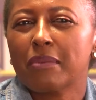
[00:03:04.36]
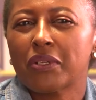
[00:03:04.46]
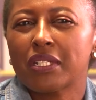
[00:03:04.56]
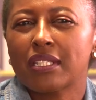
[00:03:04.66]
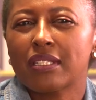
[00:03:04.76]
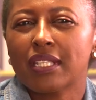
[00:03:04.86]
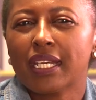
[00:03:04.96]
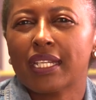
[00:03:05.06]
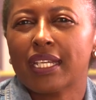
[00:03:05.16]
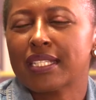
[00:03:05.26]
somebody
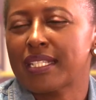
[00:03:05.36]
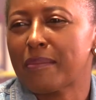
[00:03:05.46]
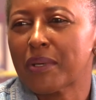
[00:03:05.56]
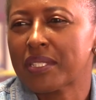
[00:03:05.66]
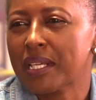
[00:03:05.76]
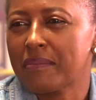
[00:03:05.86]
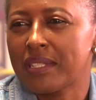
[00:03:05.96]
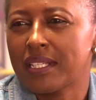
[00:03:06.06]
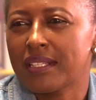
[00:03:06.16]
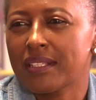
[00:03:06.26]
second guessing about
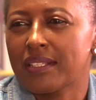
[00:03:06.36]
something.